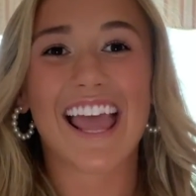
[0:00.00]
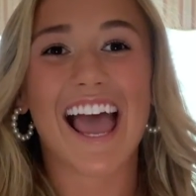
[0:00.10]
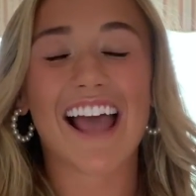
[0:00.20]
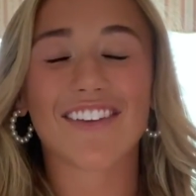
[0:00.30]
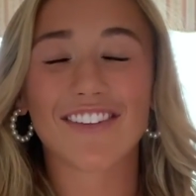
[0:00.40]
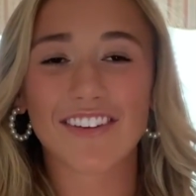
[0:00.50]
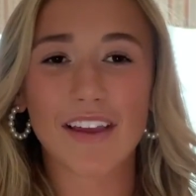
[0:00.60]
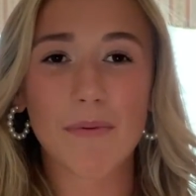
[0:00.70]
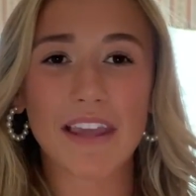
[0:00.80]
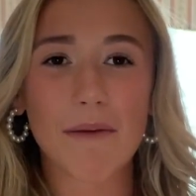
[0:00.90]
As soon as I
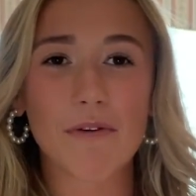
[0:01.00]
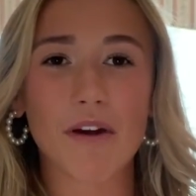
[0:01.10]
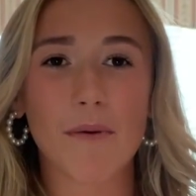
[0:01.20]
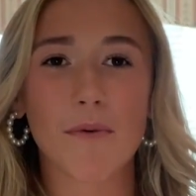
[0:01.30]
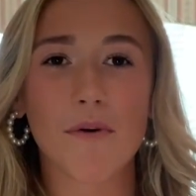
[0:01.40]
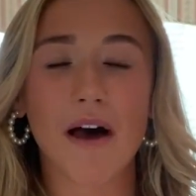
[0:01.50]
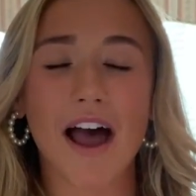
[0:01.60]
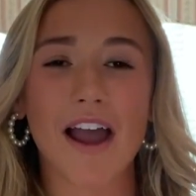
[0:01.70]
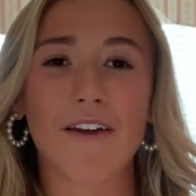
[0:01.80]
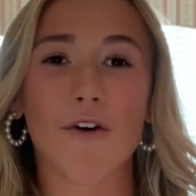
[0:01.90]
became a rebel,
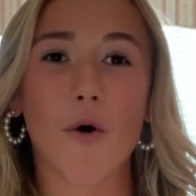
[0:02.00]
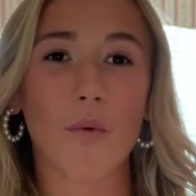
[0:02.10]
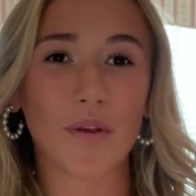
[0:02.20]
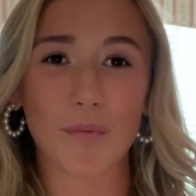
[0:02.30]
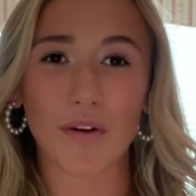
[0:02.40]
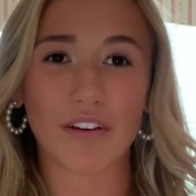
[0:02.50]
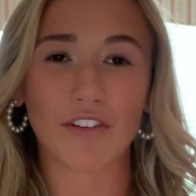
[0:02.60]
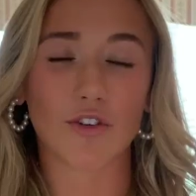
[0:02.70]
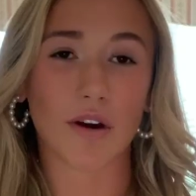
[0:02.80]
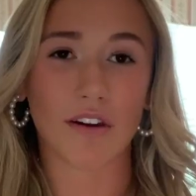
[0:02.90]
I've always wanted to
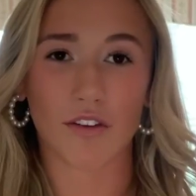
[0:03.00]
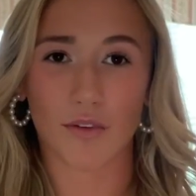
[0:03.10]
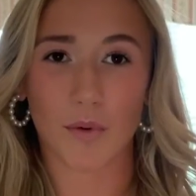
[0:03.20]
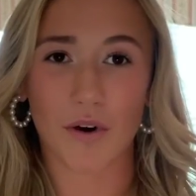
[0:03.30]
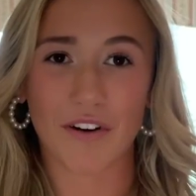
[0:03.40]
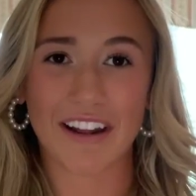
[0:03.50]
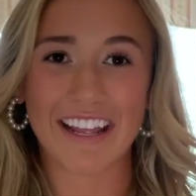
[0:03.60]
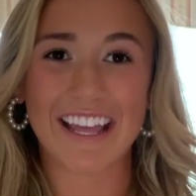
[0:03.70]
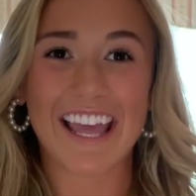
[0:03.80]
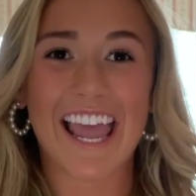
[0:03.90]
join a sorority,
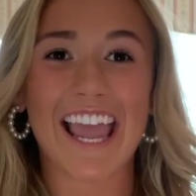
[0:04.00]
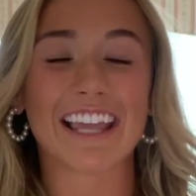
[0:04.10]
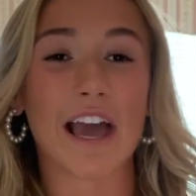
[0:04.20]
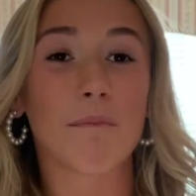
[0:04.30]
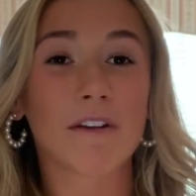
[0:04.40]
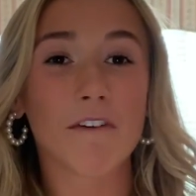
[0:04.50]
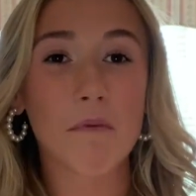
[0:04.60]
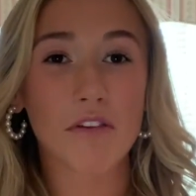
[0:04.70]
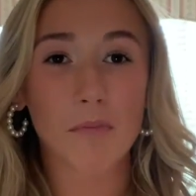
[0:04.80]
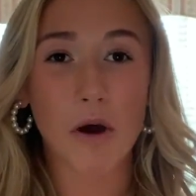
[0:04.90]
and coming from a
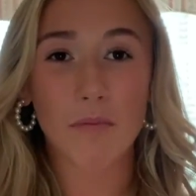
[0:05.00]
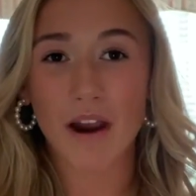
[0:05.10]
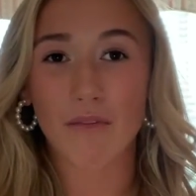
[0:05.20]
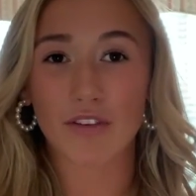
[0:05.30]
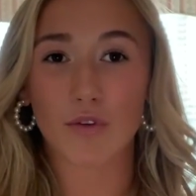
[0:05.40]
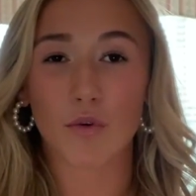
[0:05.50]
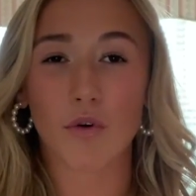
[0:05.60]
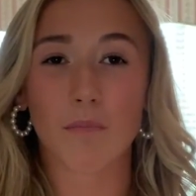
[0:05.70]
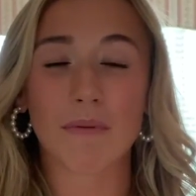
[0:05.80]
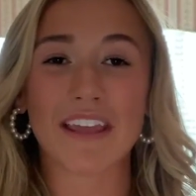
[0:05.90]
small private
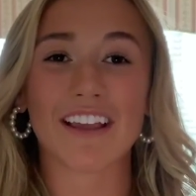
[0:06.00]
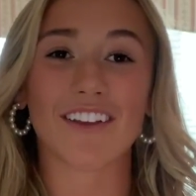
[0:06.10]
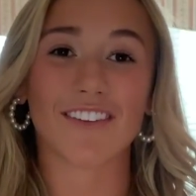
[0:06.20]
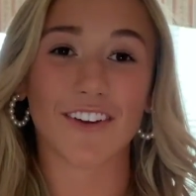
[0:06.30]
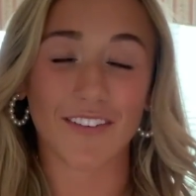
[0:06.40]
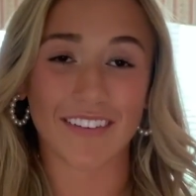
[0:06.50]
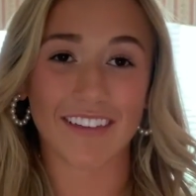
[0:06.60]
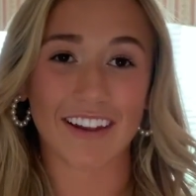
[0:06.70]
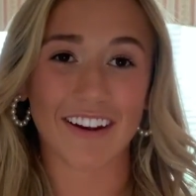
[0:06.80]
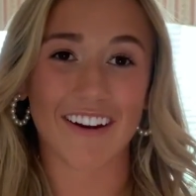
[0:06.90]
school, being a service
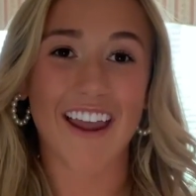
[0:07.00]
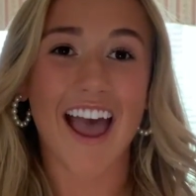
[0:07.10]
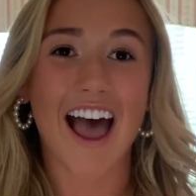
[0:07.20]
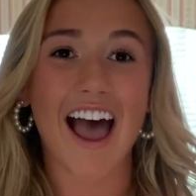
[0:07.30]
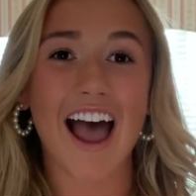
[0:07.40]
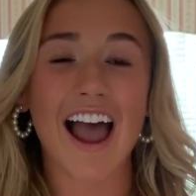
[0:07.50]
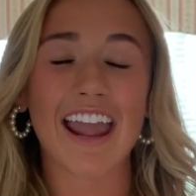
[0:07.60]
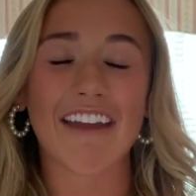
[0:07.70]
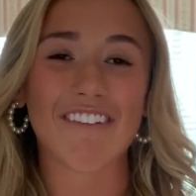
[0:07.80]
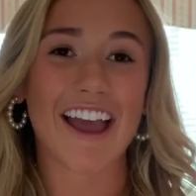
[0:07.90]
leader, I
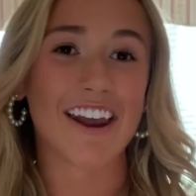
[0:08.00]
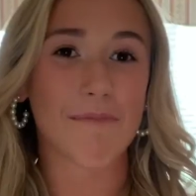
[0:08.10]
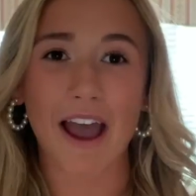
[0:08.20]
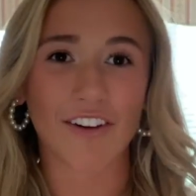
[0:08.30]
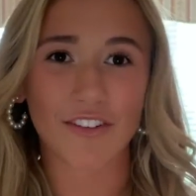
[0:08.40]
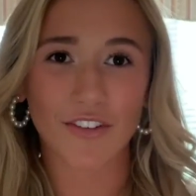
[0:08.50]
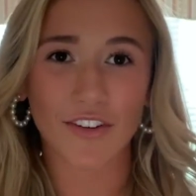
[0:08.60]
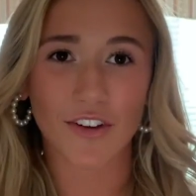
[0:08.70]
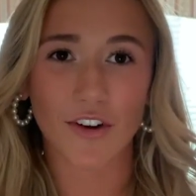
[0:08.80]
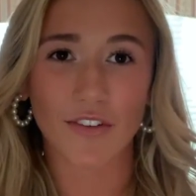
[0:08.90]
have had a passion for
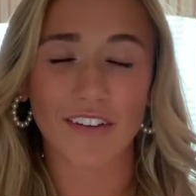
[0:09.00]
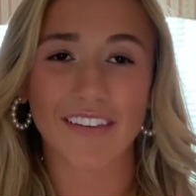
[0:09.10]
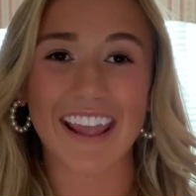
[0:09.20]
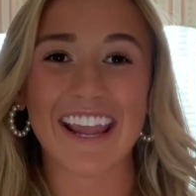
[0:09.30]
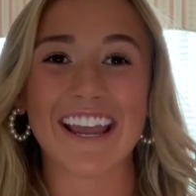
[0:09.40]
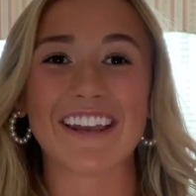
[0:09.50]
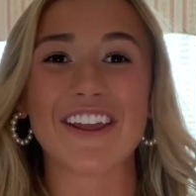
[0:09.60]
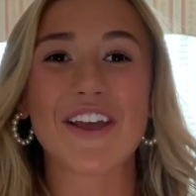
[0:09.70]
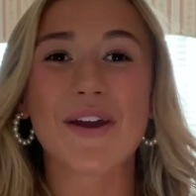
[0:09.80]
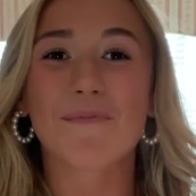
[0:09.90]
service and
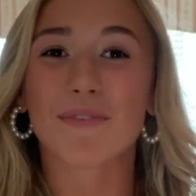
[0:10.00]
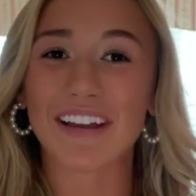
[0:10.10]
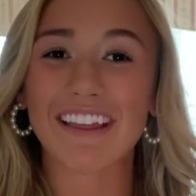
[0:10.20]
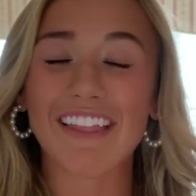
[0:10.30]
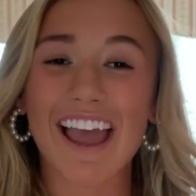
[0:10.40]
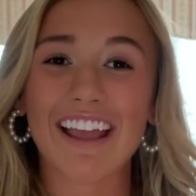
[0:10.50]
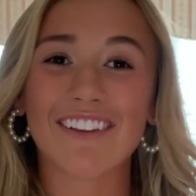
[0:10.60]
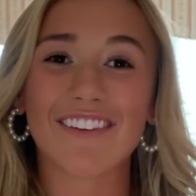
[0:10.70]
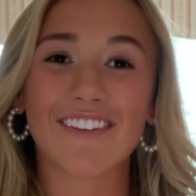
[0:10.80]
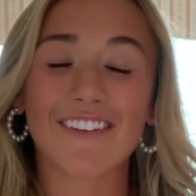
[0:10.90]
bringing that
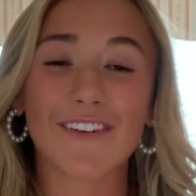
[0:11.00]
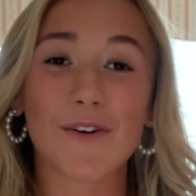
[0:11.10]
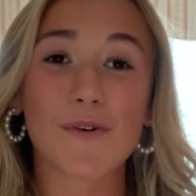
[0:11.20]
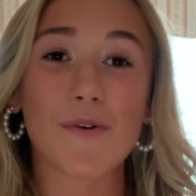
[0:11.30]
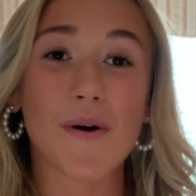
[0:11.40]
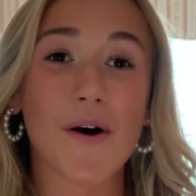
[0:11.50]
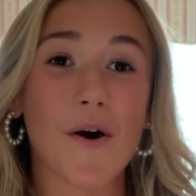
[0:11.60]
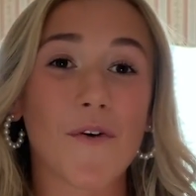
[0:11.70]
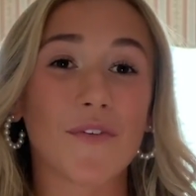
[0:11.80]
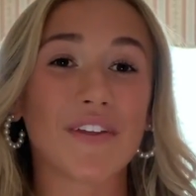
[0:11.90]
into
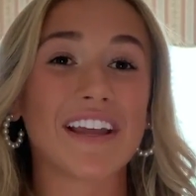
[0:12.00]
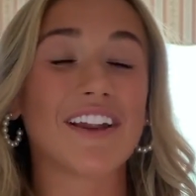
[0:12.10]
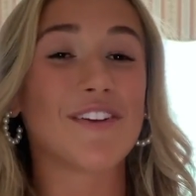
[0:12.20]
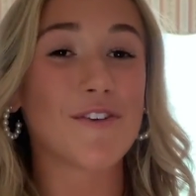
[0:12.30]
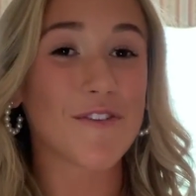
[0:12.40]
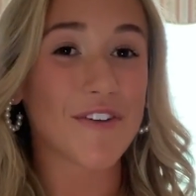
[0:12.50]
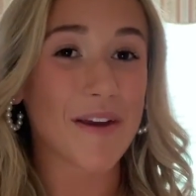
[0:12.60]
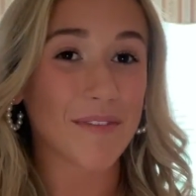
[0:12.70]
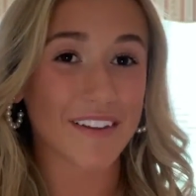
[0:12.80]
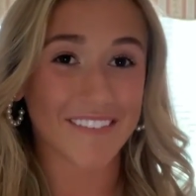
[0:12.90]
hopefully a new
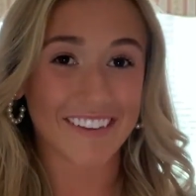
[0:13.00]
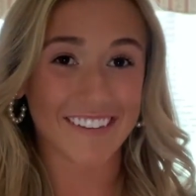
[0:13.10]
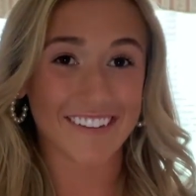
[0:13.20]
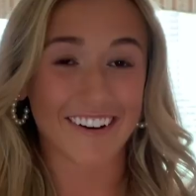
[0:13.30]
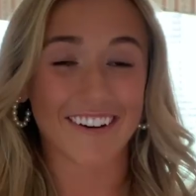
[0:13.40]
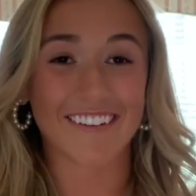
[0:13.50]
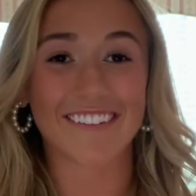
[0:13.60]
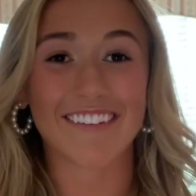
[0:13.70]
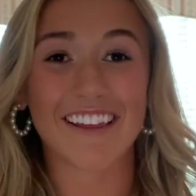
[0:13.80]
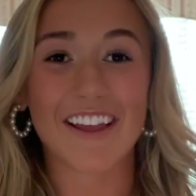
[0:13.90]
family of sisters
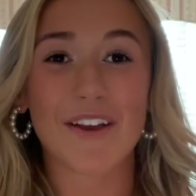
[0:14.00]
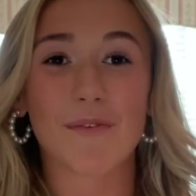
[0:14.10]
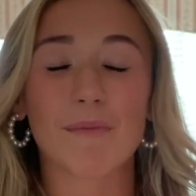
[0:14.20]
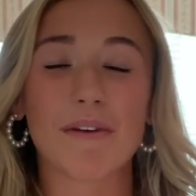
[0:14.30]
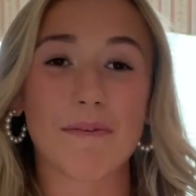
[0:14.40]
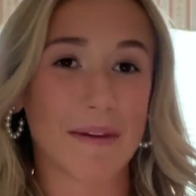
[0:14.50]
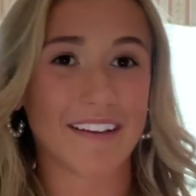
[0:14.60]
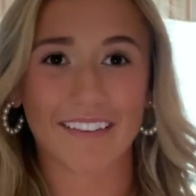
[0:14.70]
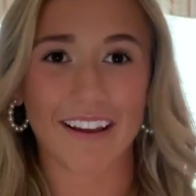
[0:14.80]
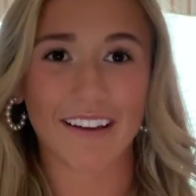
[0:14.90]
would be
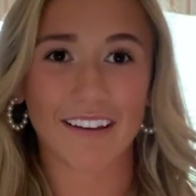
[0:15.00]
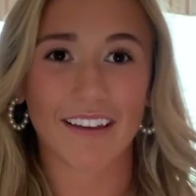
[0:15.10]
amazing.